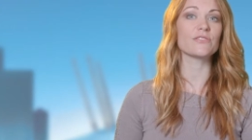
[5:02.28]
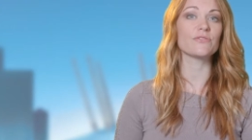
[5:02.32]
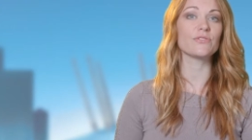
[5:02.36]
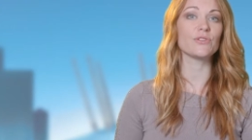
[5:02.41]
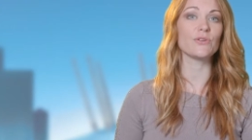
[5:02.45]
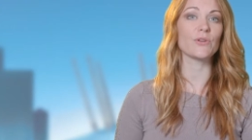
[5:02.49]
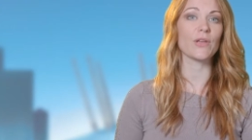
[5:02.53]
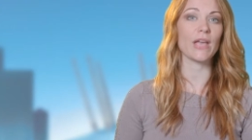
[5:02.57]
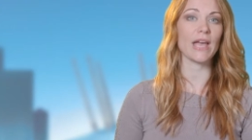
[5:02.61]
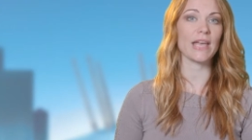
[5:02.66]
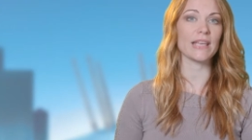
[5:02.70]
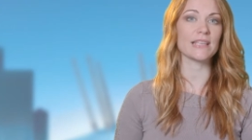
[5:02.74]
of
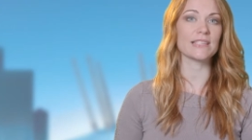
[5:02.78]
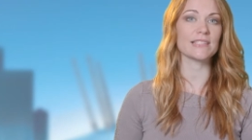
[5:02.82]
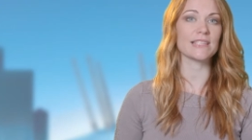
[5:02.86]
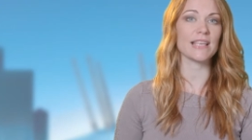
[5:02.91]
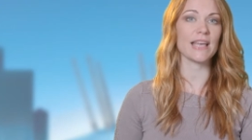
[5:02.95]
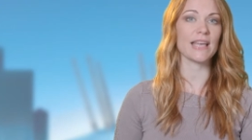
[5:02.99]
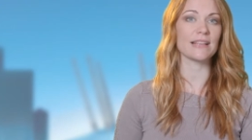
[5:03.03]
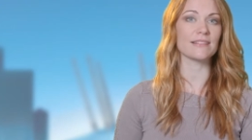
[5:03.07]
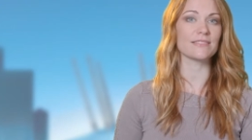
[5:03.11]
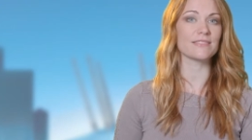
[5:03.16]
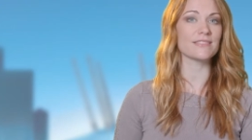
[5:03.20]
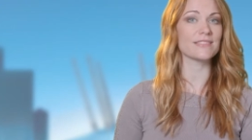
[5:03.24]
UK
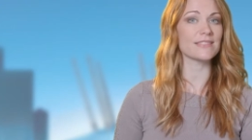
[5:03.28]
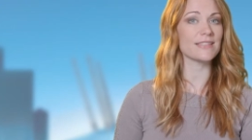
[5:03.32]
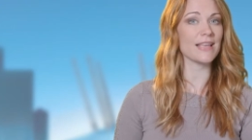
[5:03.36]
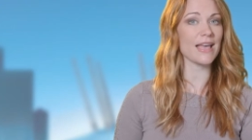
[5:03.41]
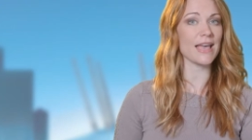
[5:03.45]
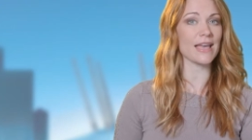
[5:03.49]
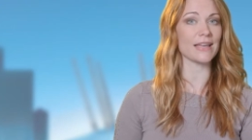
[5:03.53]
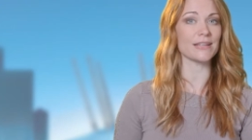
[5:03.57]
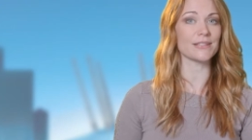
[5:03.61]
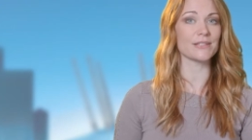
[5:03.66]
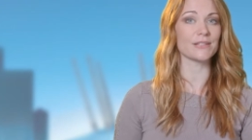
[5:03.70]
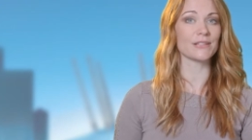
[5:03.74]
sales,
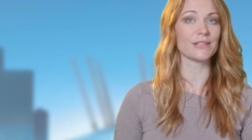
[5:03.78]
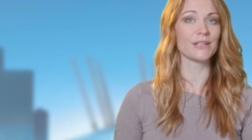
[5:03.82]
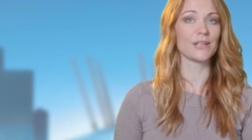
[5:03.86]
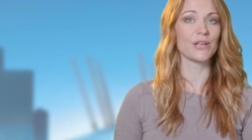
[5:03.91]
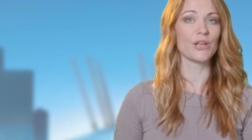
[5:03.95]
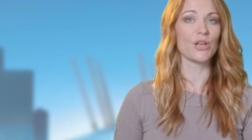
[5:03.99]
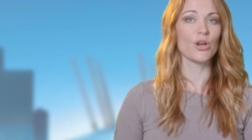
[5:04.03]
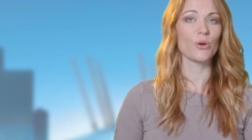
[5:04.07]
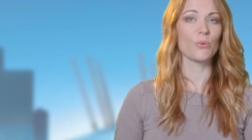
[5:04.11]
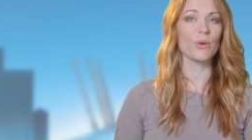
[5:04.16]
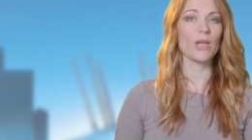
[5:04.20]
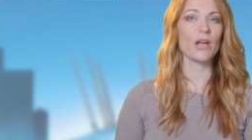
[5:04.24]
said,
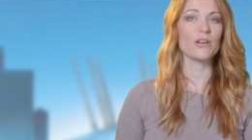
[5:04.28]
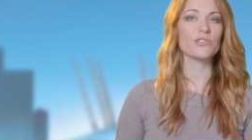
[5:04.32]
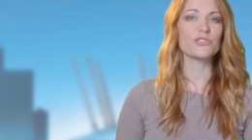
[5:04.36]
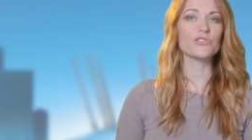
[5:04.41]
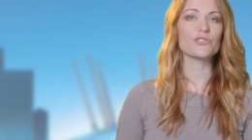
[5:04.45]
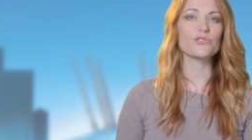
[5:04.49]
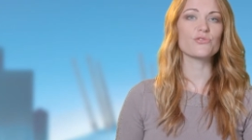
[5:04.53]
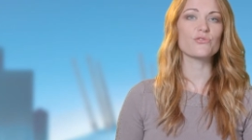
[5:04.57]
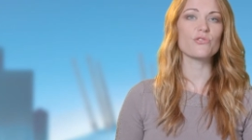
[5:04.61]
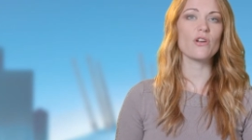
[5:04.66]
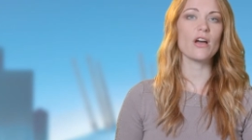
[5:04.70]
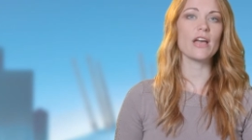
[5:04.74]
"We are
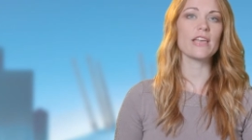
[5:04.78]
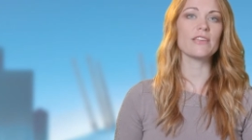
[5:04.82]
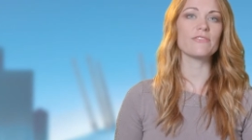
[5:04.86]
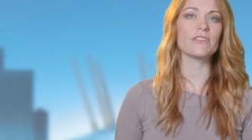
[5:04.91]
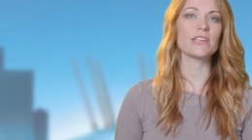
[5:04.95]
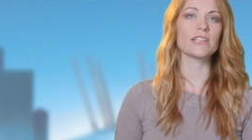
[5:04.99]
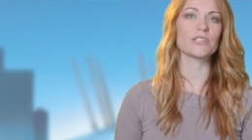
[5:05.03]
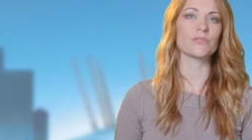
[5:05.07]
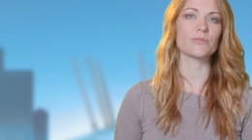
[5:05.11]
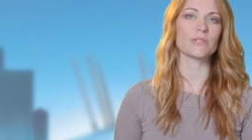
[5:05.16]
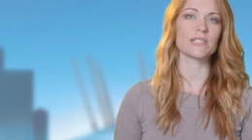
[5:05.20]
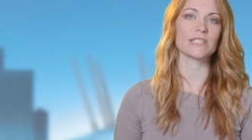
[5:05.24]

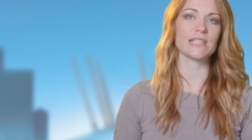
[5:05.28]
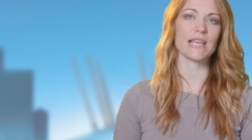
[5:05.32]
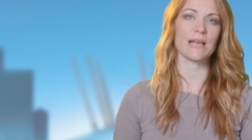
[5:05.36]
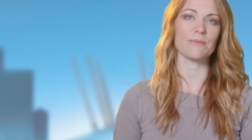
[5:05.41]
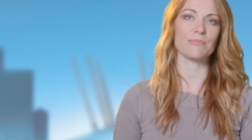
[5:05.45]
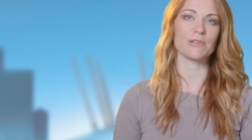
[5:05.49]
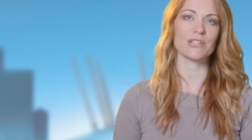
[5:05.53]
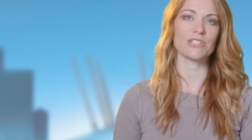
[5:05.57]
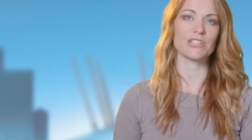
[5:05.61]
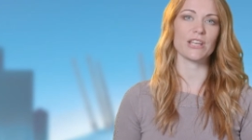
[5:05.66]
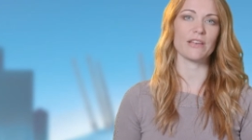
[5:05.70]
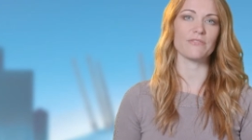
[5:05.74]
striving to
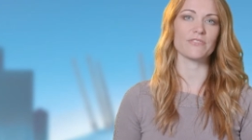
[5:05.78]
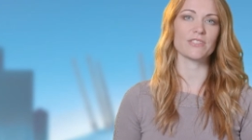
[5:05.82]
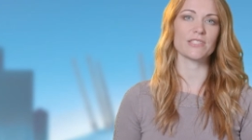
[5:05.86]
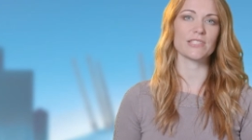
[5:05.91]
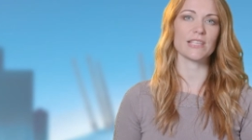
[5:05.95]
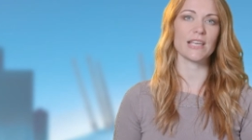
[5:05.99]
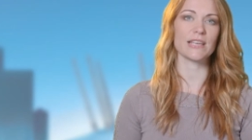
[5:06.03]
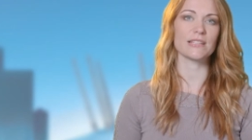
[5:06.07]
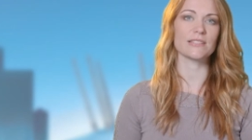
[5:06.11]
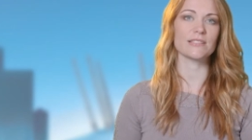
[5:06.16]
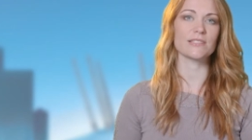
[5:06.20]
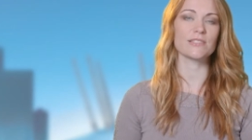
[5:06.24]
establish
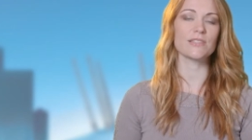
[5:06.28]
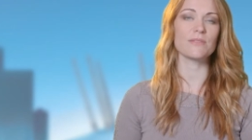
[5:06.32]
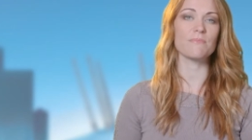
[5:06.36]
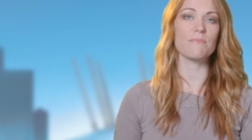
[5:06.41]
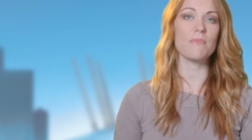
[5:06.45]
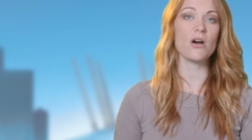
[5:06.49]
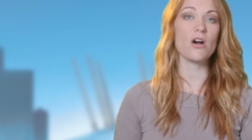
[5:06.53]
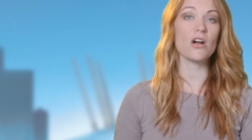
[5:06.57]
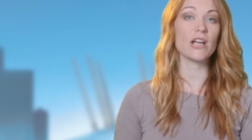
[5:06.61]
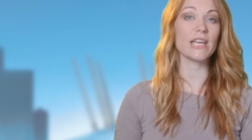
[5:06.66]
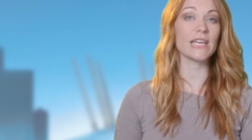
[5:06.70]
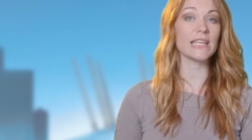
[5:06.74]
Avocet as the
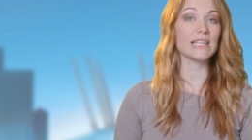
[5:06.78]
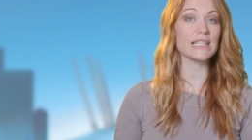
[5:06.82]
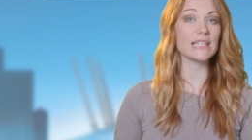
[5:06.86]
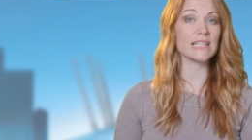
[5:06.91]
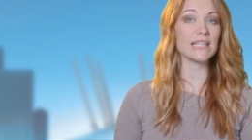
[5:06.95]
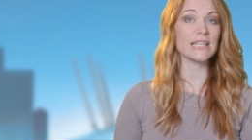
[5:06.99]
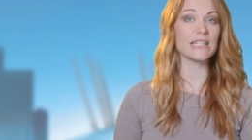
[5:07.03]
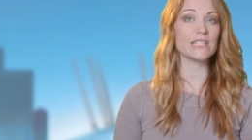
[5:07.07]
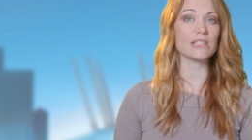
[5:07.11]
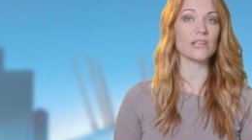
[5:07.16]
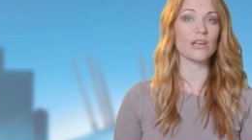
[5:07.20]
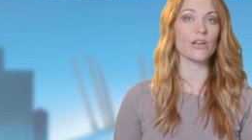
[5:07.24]
market
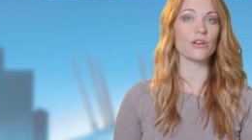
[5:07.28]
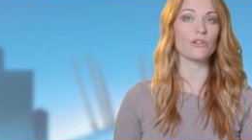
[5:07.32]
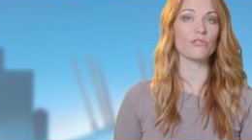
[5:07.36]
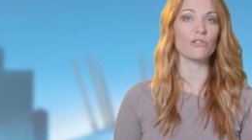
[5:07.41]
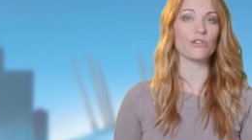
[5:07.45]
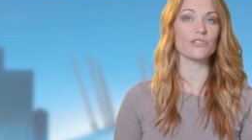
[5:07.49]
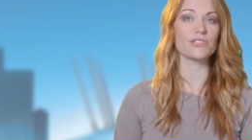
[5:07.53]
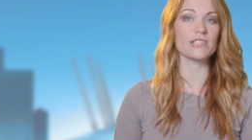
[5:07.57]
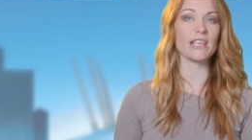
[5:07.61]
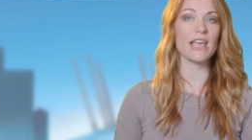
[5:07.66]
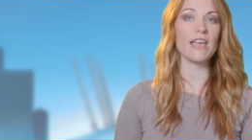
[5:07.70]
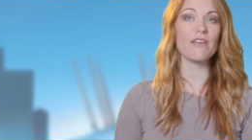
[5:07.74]
leader
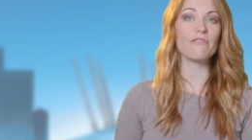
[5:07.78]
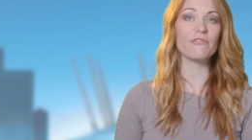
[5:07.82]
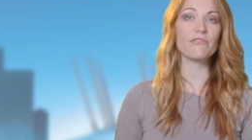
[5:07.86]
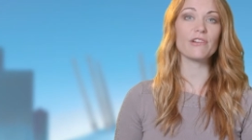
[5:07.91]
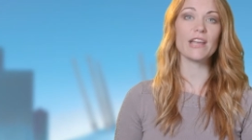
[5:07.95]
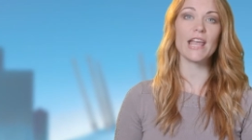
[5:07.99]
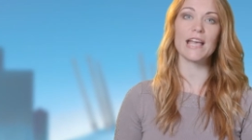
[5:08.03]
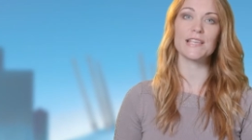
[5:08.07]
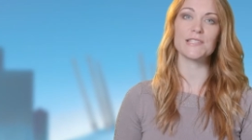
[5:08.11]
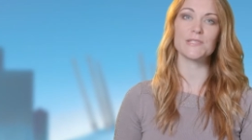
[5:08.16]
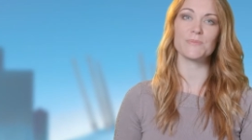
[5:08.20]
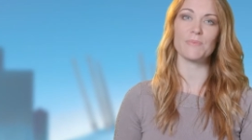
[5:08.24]
across
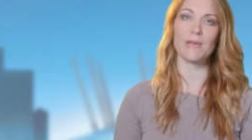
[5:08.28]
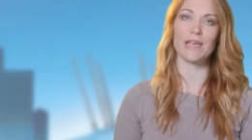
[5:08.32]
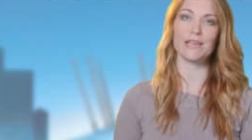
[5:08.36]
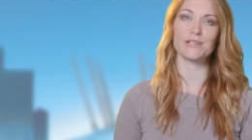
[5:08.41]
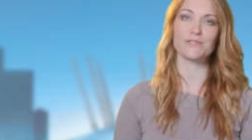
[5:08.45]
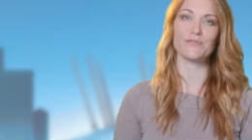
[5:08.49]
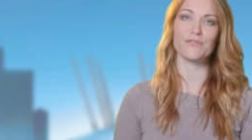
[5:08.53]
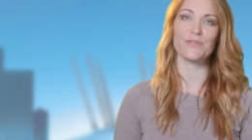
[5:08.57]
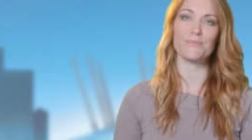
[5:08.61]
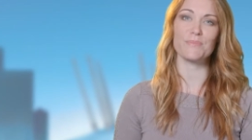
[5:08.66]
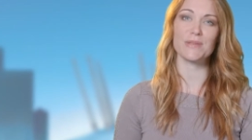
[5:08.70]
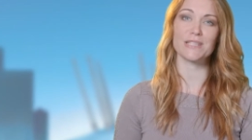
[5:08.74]
every
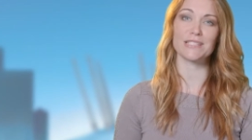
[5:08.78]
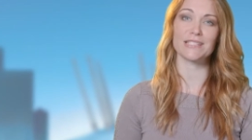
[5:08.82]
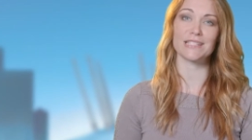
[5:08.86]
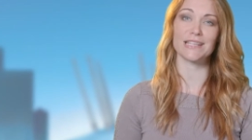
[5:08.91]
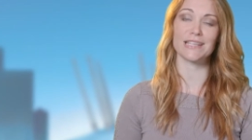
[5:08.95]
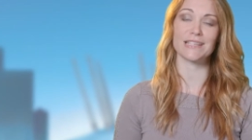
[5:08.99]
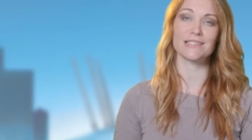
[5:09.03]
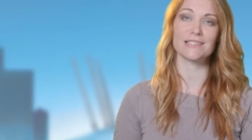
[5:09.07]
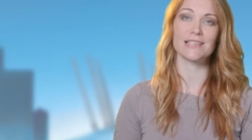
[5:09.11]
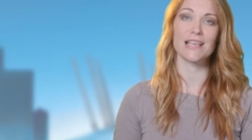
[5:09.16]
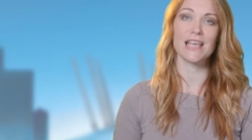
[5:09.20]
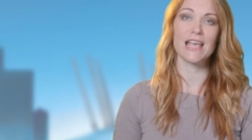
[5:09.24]
aspect of the
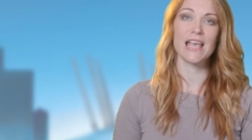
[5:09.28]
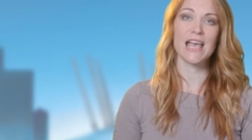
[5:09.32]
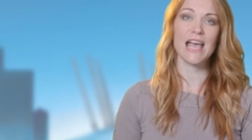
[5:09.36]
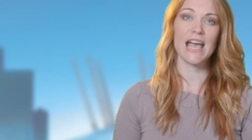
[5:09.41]
business,